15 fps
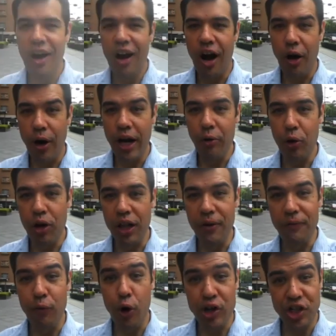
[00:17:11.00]
Alright, well,
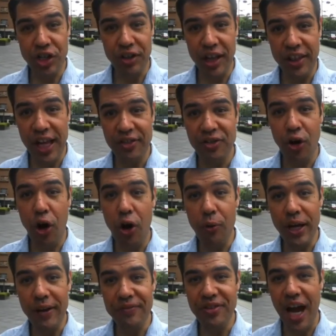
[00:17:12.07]
unfortunately, that's all
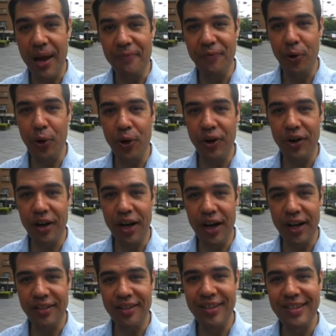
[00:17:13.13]
we have time for
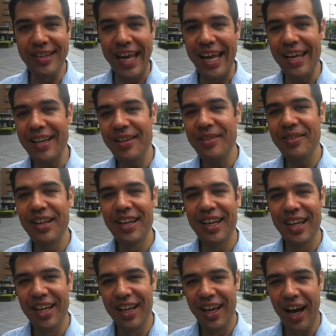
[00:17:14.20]
today.
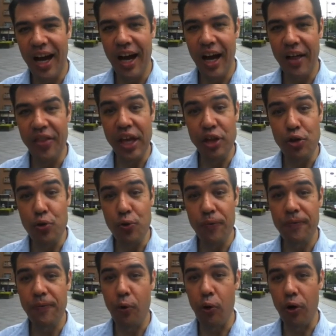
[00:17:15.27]
Thank you
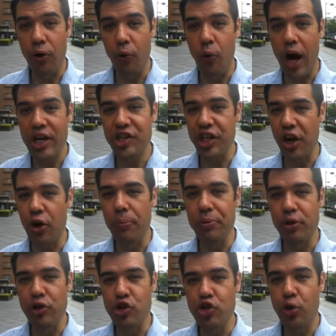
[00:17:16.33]
for watching. I hope
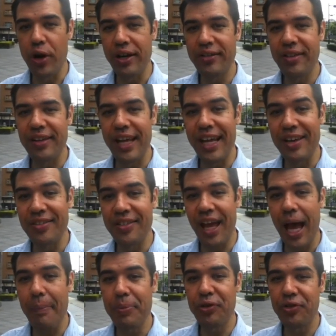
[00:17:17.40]
you enjoyed today's
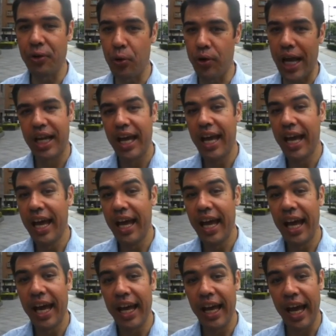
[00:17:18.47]
episode.
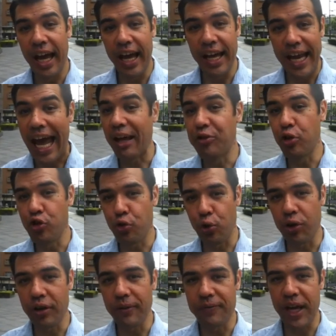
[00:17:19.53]
And as
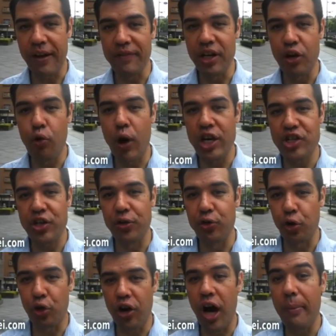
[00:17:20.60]
usual, if you have any
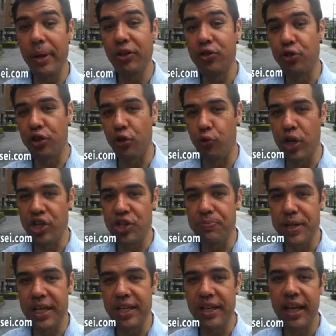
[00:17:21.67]
questions or comments, you can reach
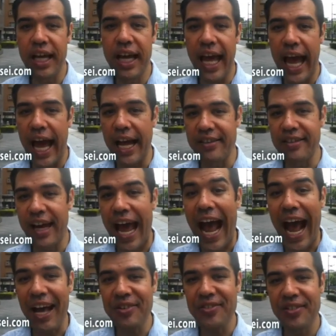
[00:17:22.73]
me at
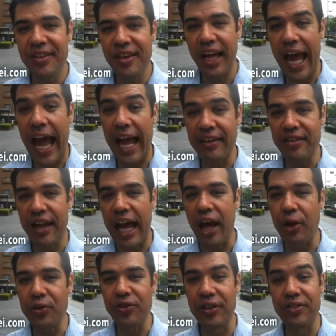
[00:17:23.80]

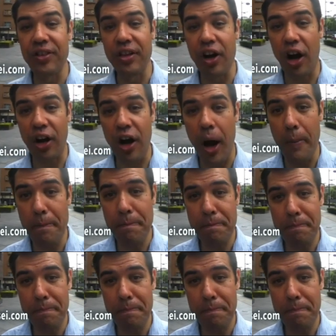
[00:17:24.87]
ask@alsensei.com